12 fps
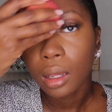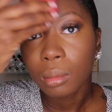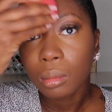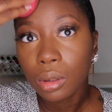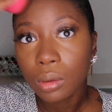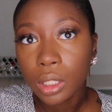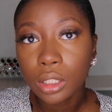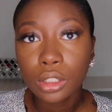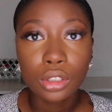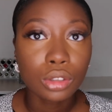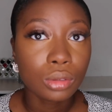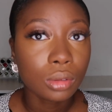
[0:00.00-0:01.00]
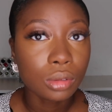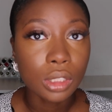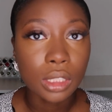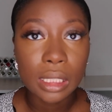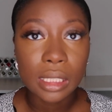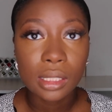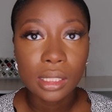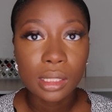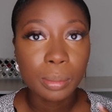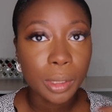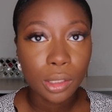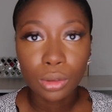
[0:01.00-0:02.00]
am going to just
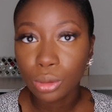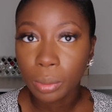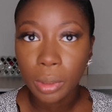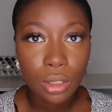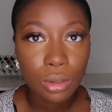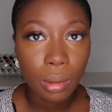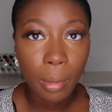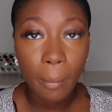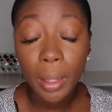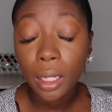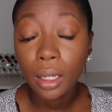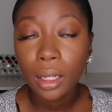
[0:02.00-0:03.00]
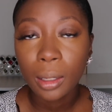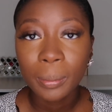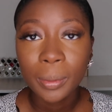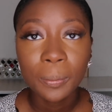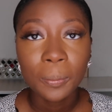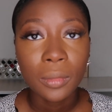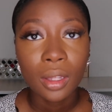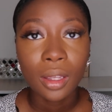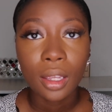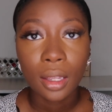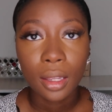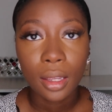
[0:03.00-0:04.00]
speed through me doing my makeup.
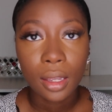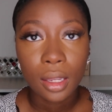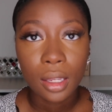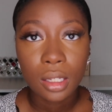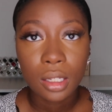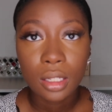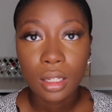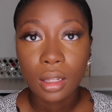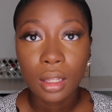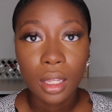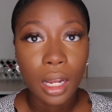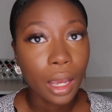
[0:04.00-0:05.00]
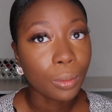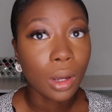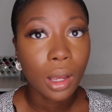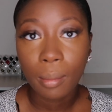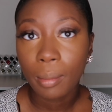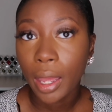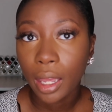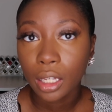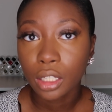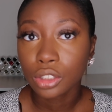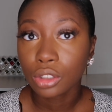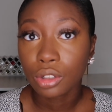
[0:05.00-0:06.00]
And then I will come
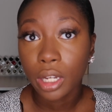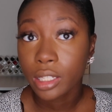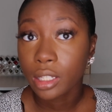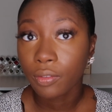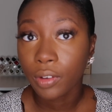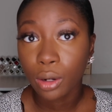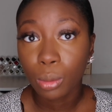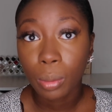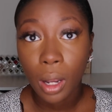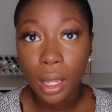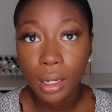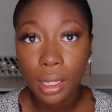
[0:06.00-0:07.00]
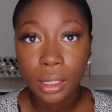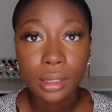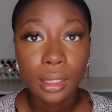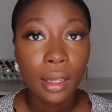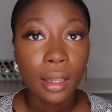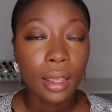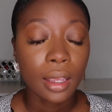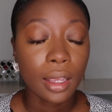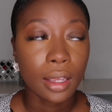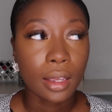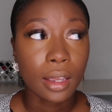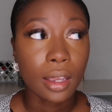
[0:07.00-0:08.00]
back and show you guys the final product.
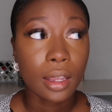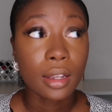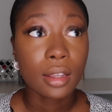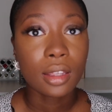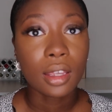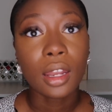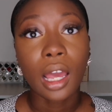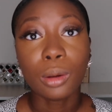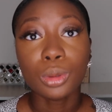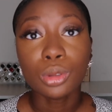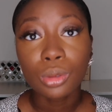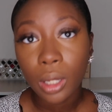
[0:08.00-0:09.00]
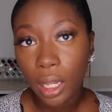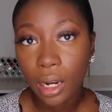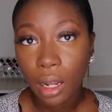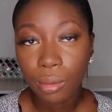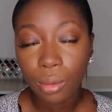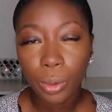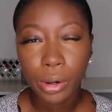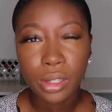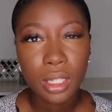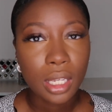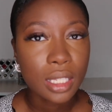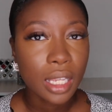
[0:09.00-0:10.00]
And then I will do an 8-hour wear
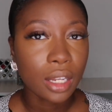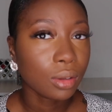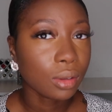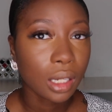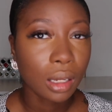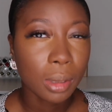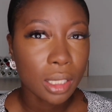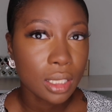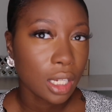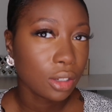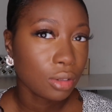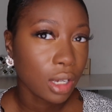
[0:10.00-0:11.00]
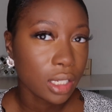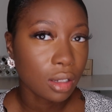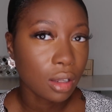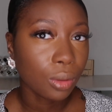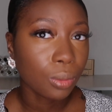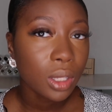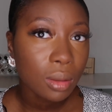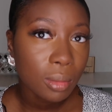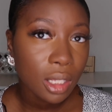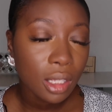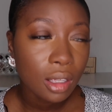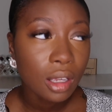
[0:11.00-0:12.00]
test. I don't think I'm going to take you guys along with
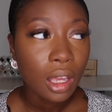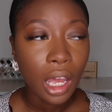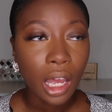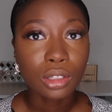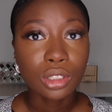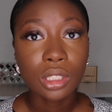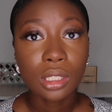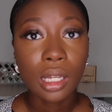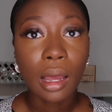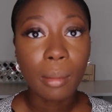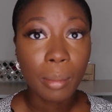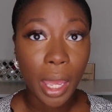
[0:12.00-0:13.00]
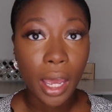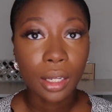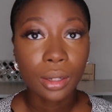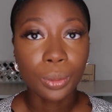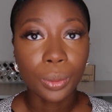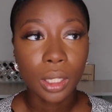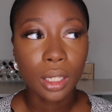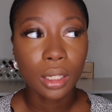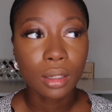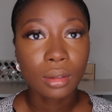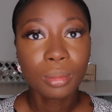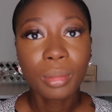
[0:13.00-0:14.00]
me. I'll just come back
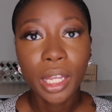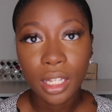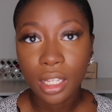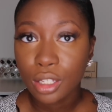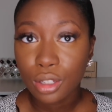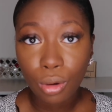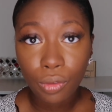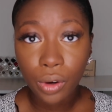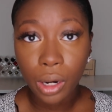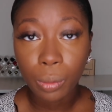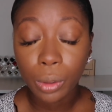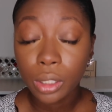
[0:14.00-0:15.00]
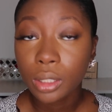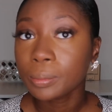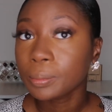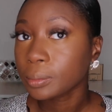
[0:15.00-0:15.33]
when my day is over at work